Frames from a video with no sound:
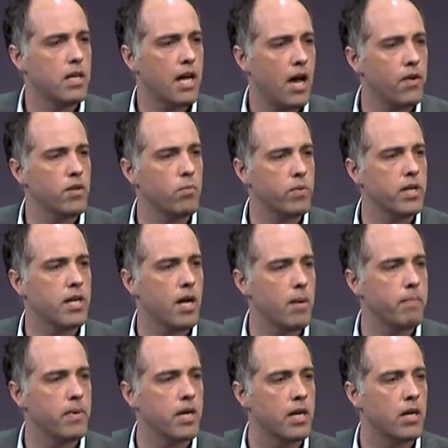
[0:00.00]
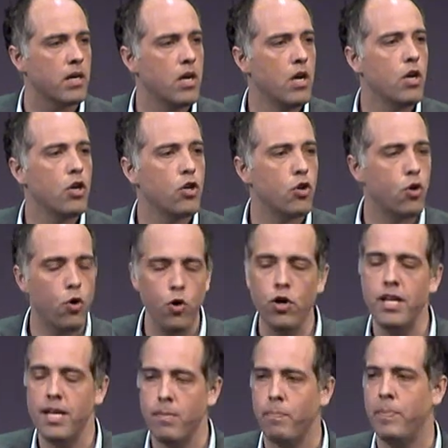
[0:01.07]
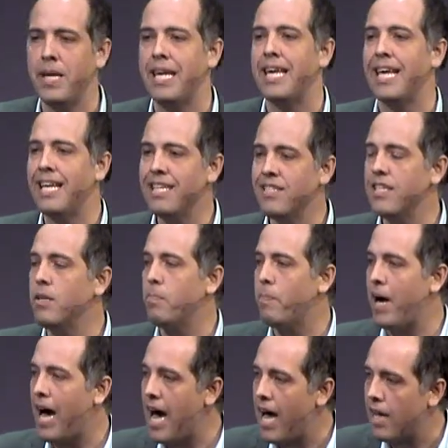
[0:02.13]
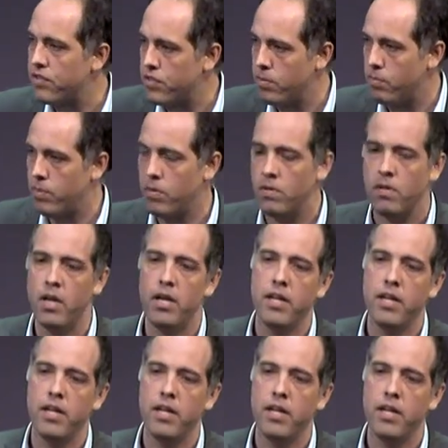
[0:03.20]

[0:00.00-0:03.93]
How did we come here? Could it be, is it possible